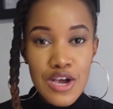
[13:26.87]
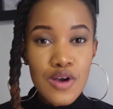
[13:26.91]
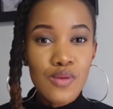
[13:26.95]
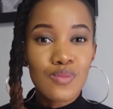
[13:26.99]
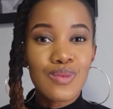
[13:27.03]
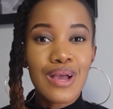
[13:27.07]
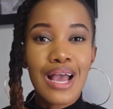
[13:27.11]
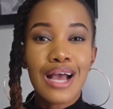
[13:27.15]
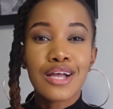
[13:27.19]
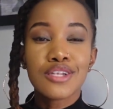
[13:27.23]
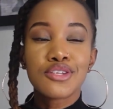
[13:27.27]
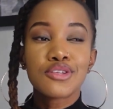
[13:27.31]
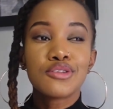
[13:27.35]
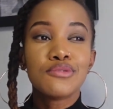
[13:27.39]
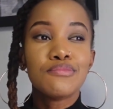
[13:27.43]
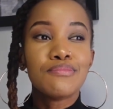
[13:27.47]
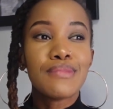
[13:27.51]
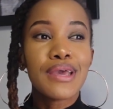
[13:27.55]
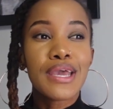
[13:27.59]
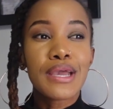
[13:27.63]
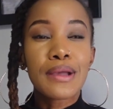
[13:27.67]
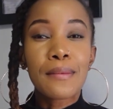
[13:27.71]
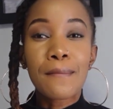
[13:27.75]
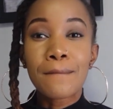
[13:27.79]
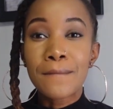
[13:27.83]
We had to
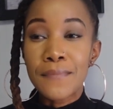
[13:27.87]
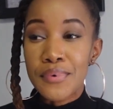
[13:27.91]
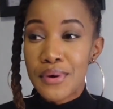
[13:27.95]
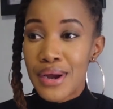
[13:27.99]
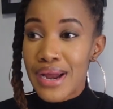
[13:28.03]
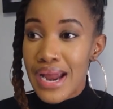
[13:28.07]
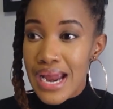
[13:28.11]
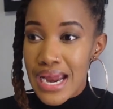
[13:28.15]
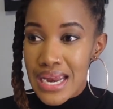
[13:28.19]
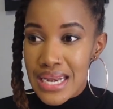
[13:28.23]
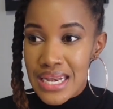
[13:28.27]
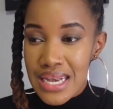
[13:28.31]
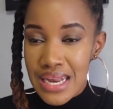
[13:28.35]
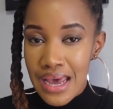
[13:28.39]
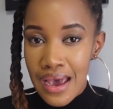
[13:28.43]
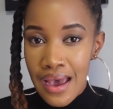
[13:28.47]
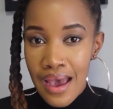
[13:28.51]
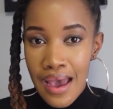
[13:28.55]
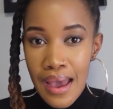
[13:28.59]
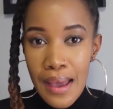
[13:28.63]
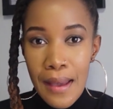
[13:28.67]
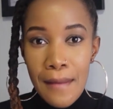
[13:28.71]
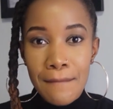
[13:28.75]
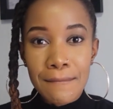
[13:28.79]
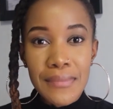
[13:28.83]
make bread,
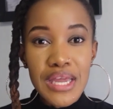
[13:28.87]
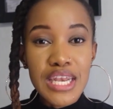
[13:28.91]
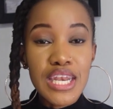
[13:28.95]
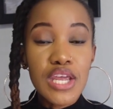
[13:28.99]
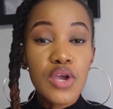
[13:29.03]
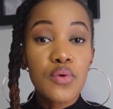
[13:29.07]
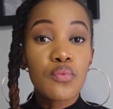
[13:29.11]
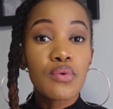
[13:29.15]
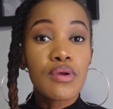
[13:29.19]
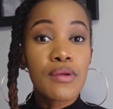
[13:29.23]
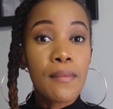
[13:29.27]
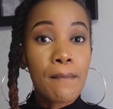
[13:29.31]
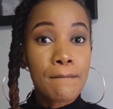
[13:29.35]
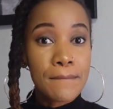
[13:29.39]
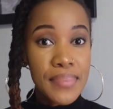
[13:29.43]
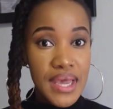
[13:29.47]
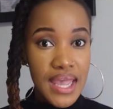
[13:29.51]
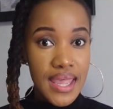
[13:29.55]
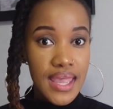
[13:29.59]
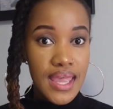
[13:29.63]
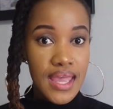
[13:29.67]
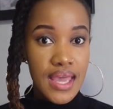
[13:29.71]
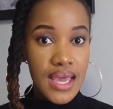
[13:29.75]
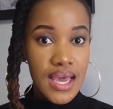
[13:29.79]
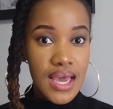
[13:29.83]
meaning we
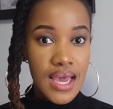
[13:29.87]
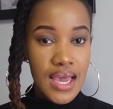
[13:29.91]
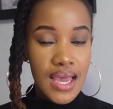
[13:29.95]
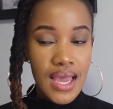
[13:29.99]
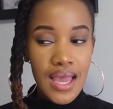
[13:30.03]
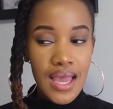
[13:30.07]
bake.